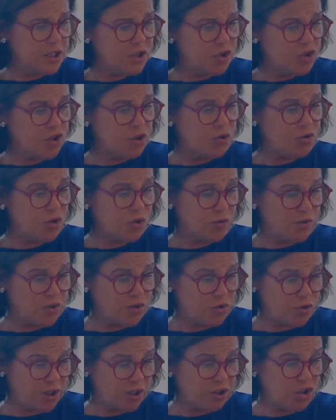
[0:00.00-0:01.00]
due to
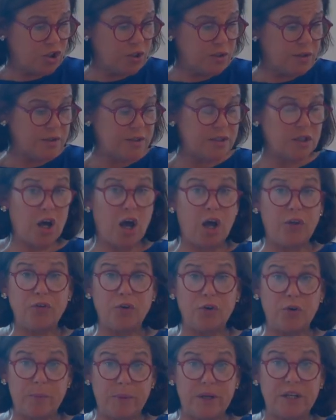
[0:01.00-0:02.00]
restrictions on
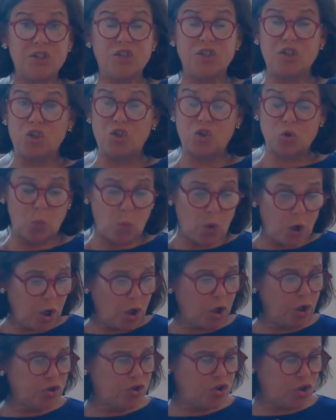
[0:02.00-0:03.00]
their ability to
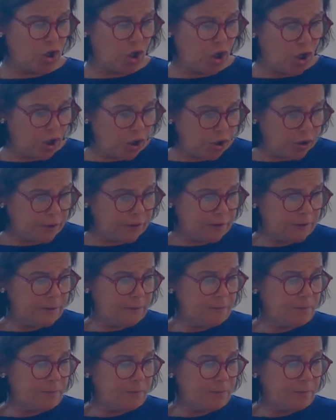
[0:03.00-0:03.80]
work, to earn,